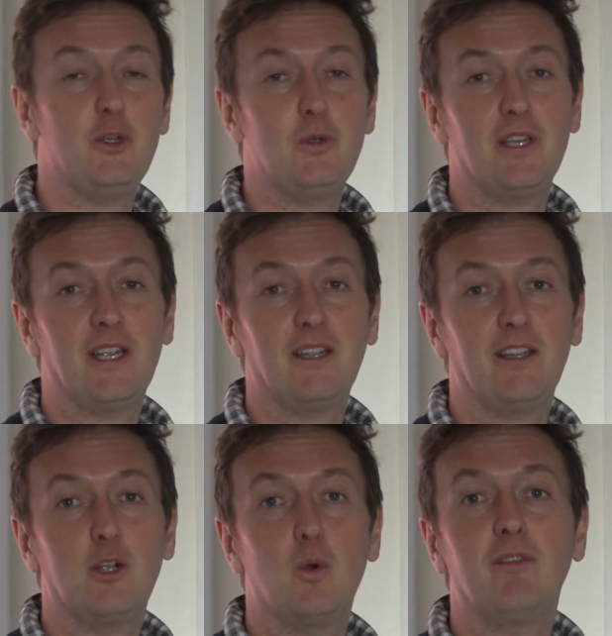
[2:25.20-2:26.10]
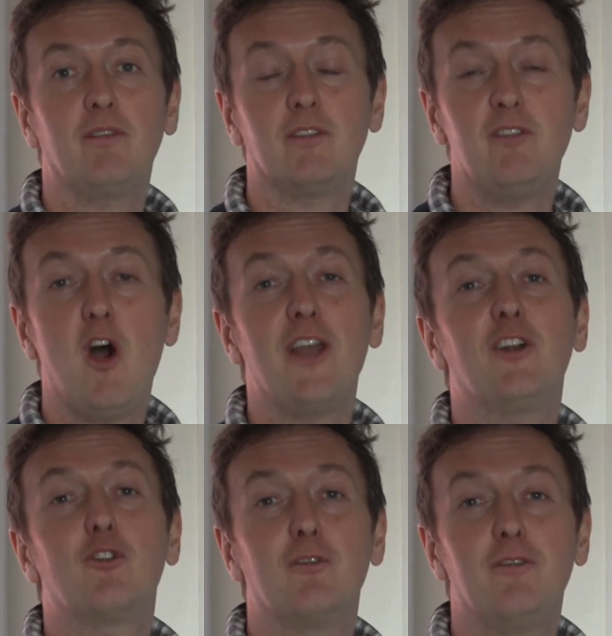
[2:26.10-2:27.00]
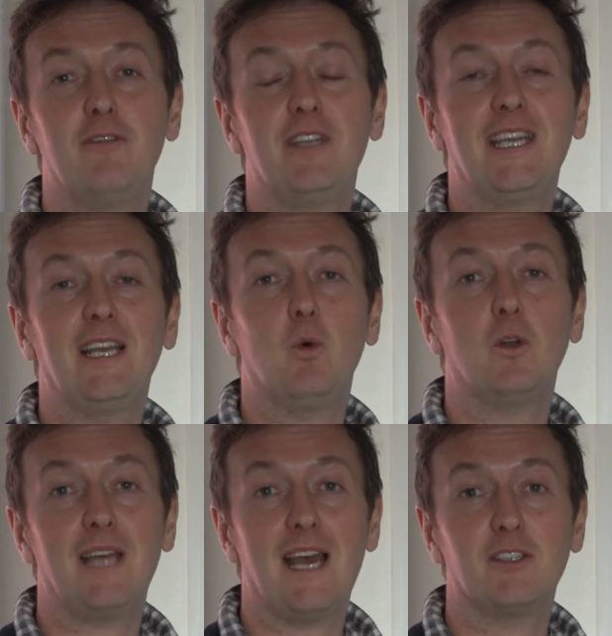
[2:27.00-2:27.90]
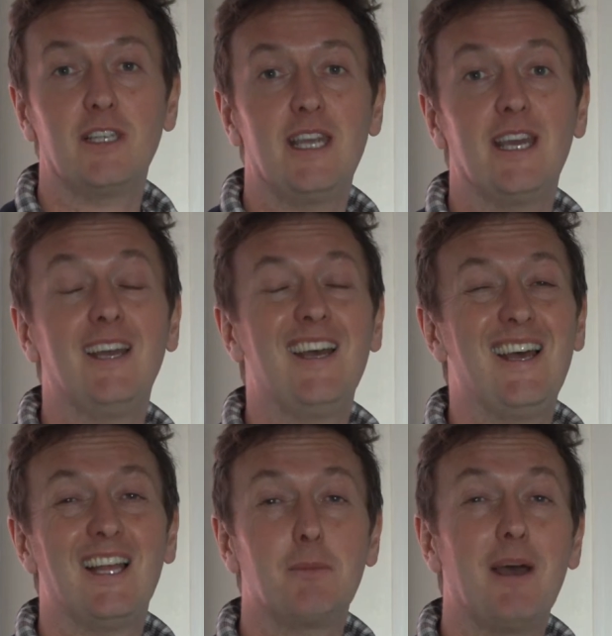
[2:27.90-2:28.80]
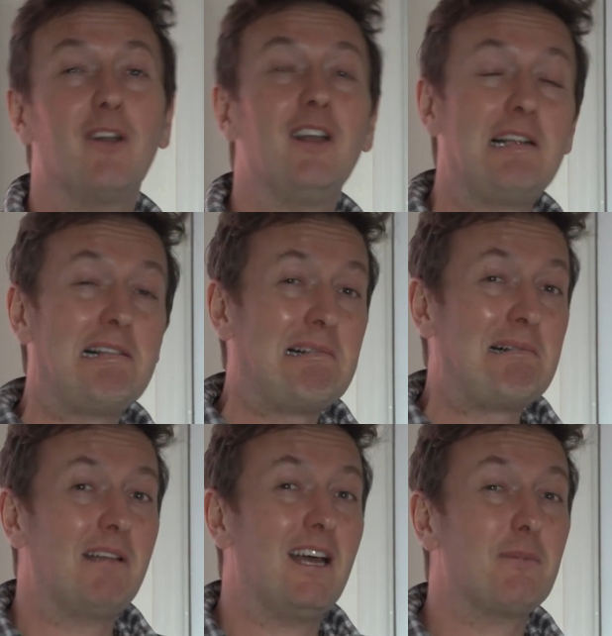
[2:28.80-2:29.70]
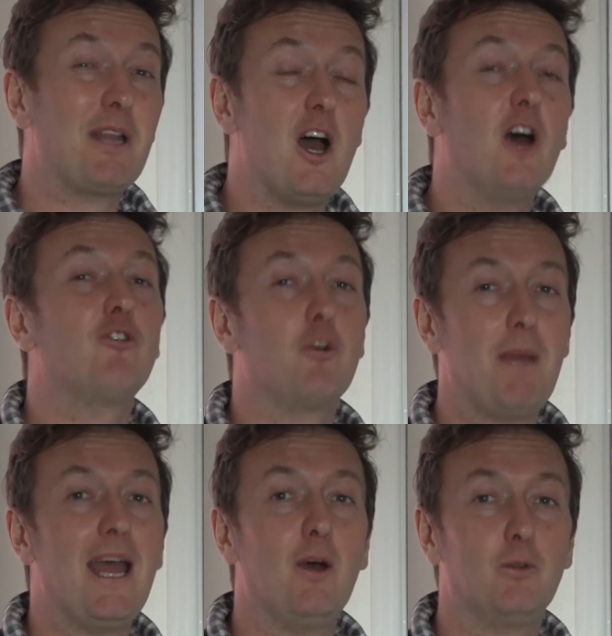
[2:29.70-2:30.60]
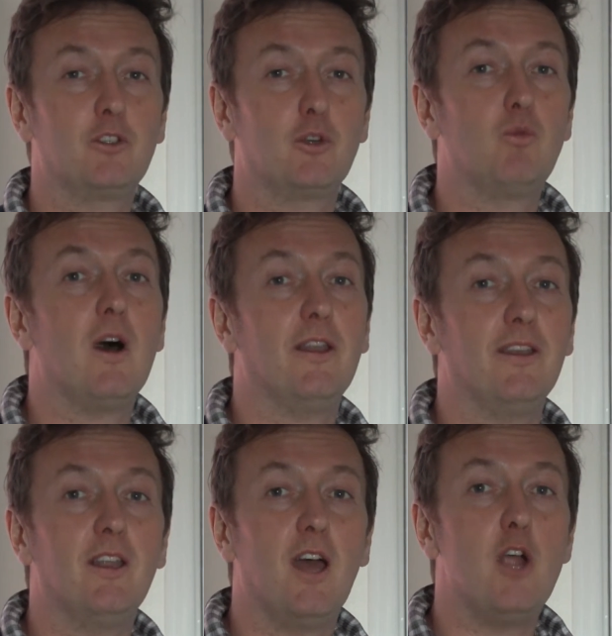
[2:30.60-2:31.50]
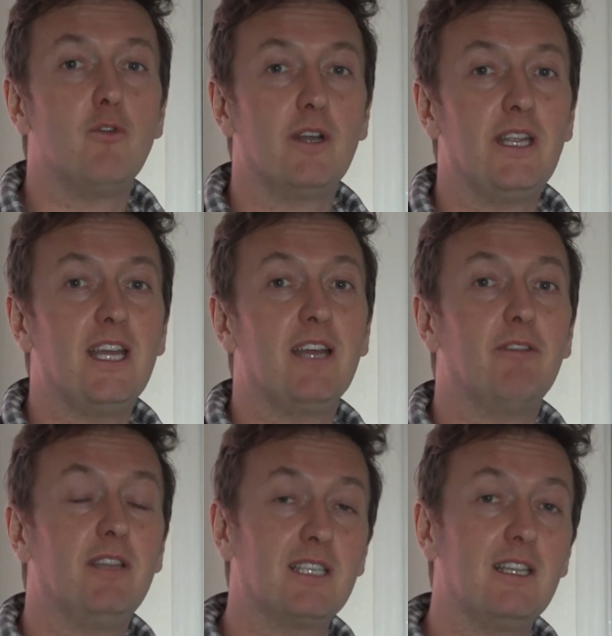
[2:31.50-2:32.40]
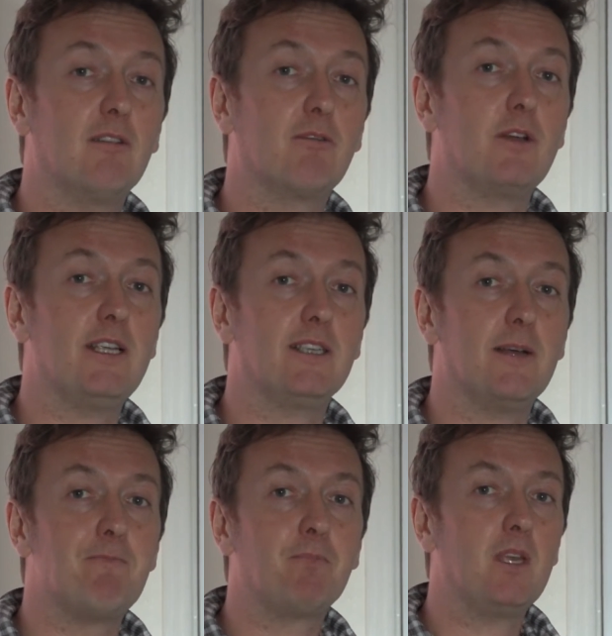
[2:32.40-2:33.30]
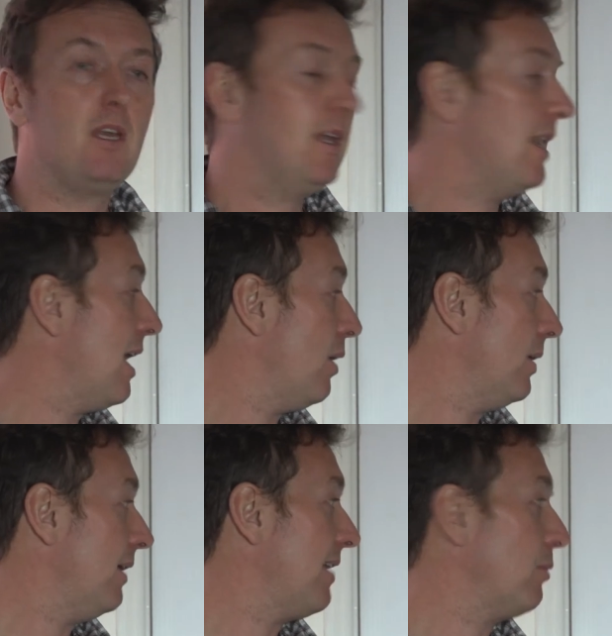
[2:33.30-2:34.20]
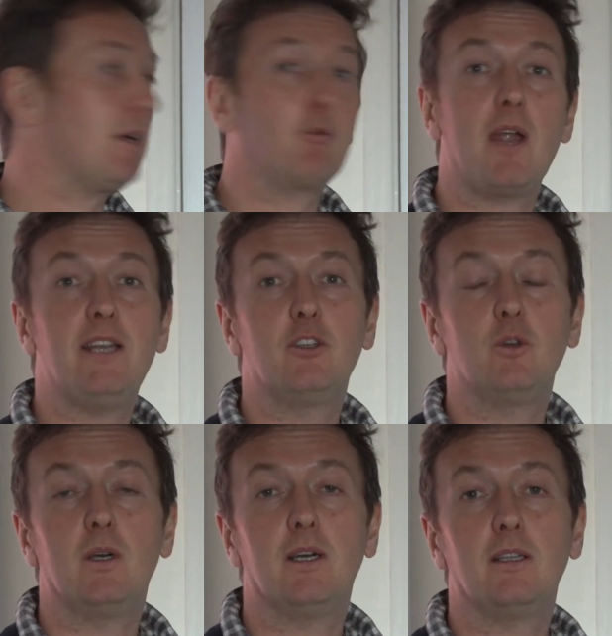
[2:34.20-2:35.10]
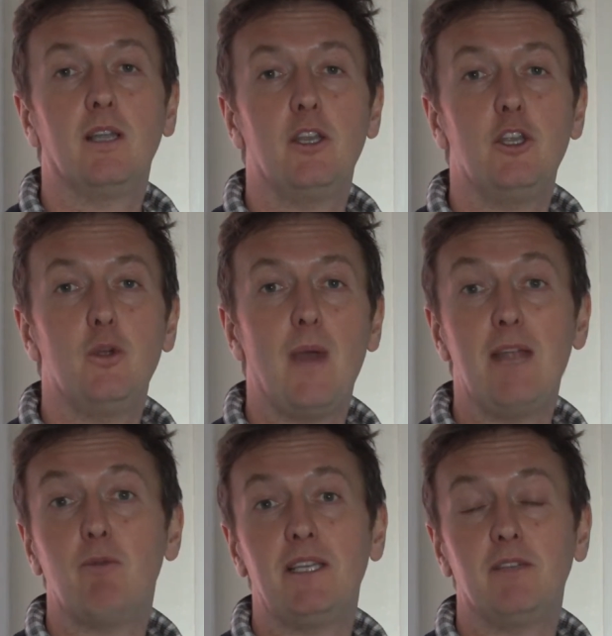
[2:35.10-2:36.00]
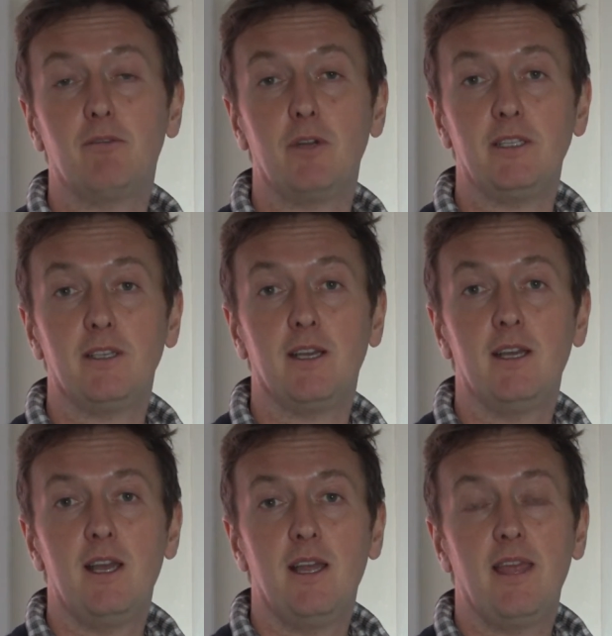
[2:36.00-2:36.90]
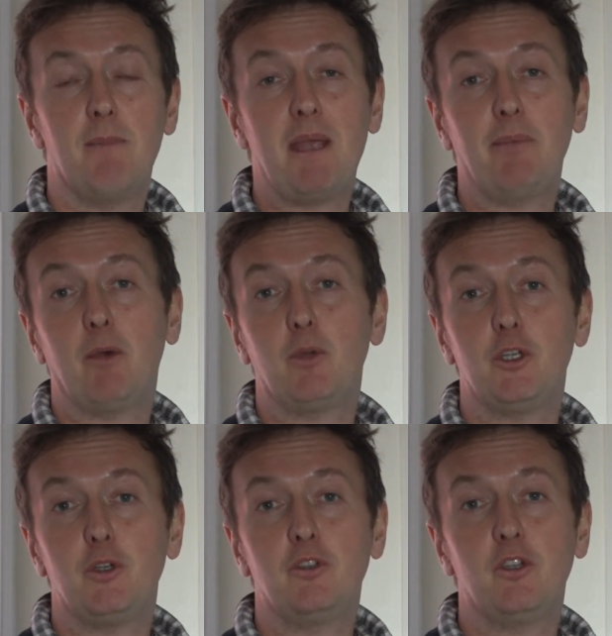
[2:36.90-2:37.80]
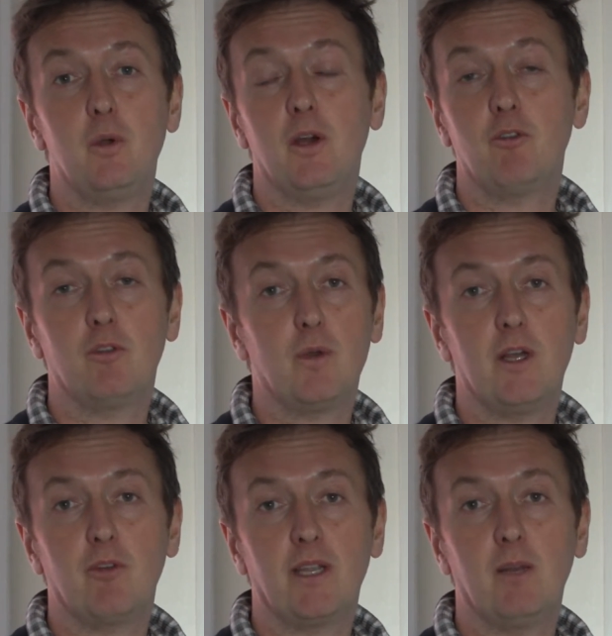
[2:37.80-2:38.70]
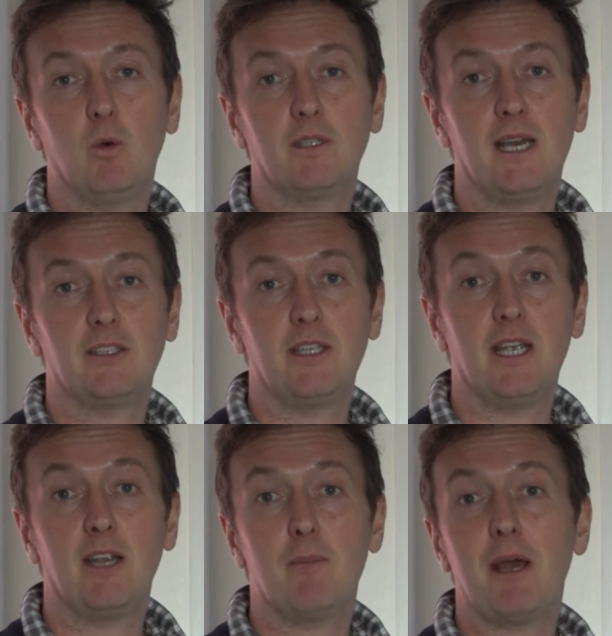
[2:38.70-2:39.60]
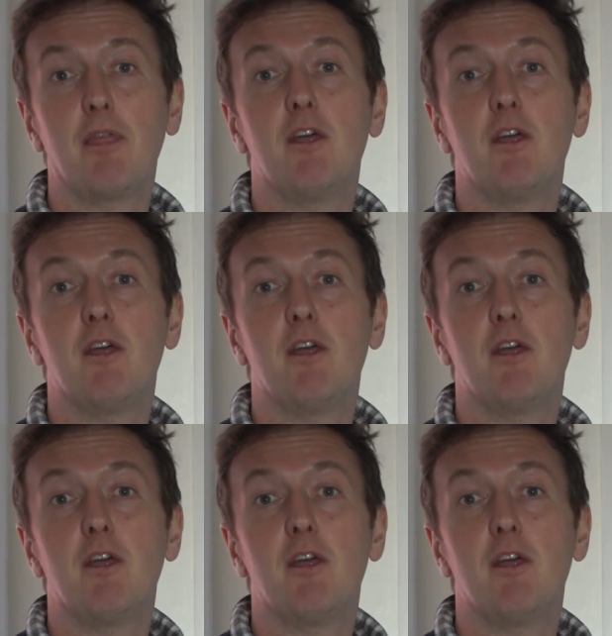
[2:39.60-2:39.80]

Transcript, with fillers: using the equivalent of 950 kilowatt hours a year. That's about £100 to run over a year for this little freezer. Now, if that was upgraded to a new A-rated freezer, then maybe that would use 200, 300 kilowatt hours a year, about